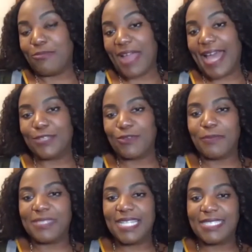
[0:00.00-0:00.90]
brand
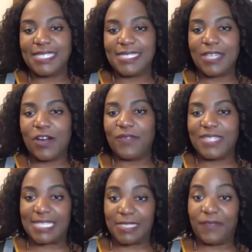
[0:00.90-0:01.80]
represents itself is
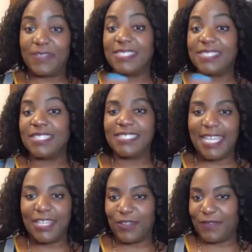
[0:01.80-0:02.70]
as a
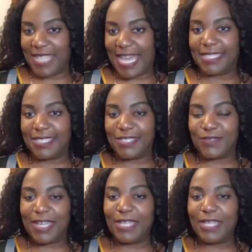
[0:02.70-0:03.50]
facilitator of talents, right?